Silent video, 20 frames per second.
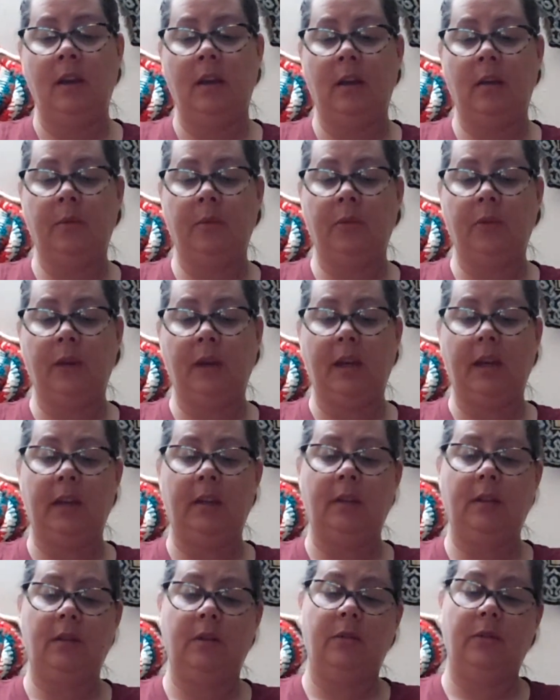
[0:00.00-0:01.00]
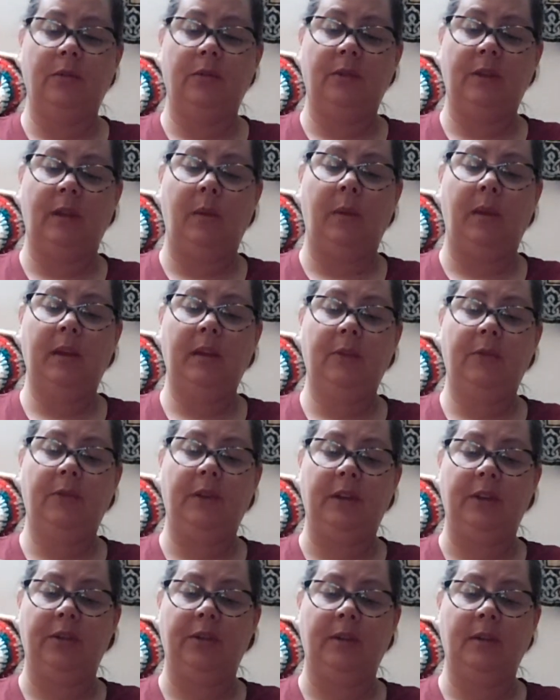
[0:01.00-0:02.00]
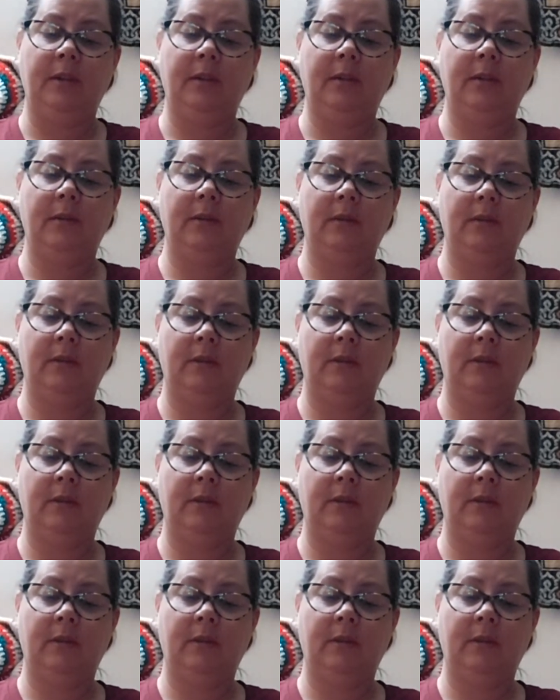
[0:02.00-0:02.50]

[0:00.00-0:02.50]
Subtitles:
I'm trying to stay awake to finish this.